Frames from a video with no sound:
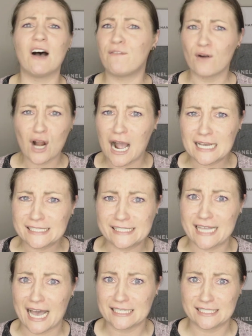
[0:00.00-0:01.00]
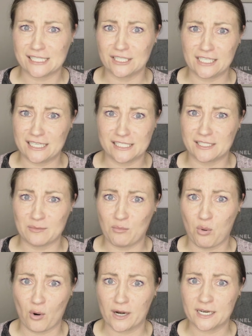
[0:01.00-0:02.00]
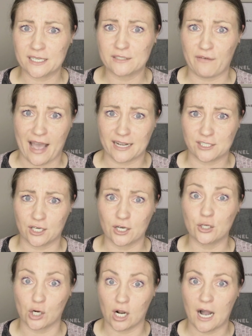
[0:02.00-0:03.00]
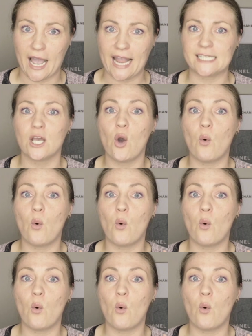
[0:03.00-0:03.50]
For us, that's the least important factor, your height.